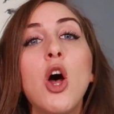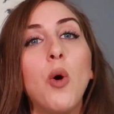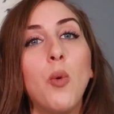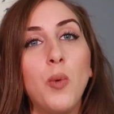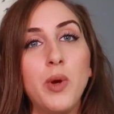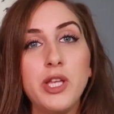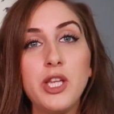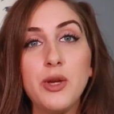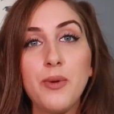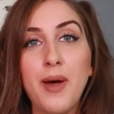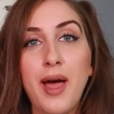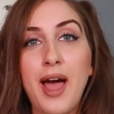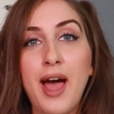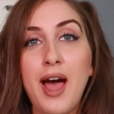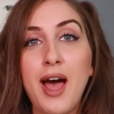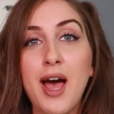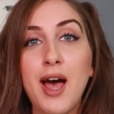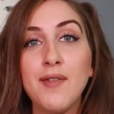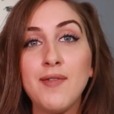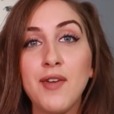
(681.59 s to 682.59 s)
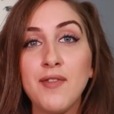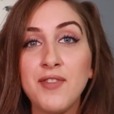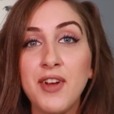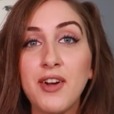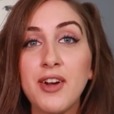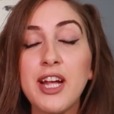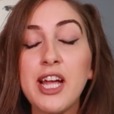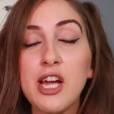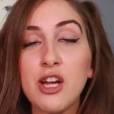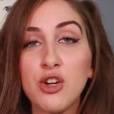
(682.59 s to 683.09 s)
when you have
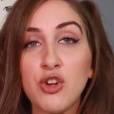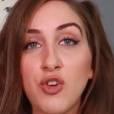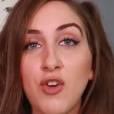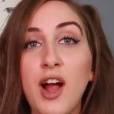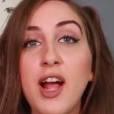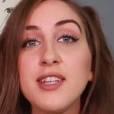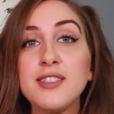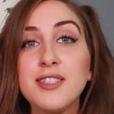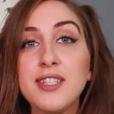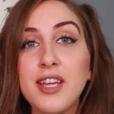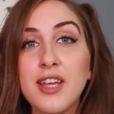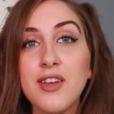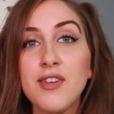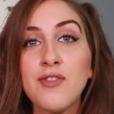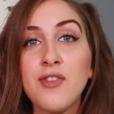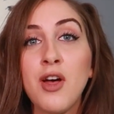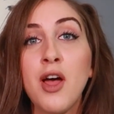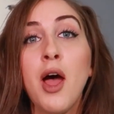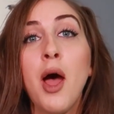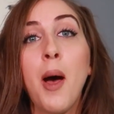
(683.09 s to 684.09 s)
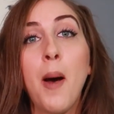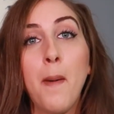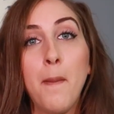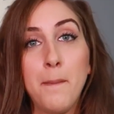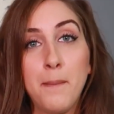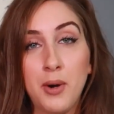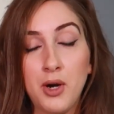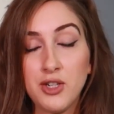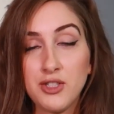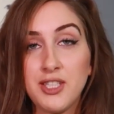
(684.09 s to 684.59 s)
very aggressive
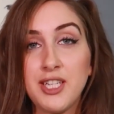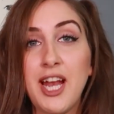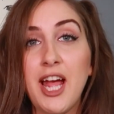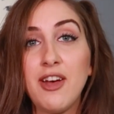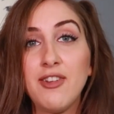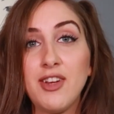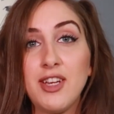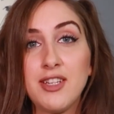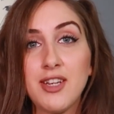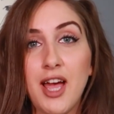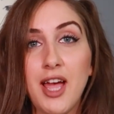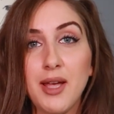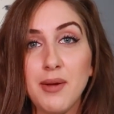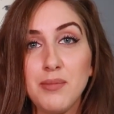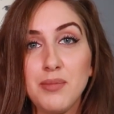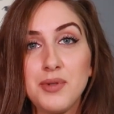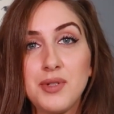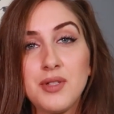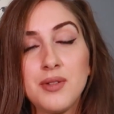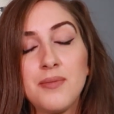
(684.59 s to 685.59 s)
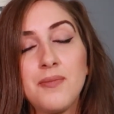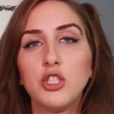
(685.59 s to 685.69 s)
personality types.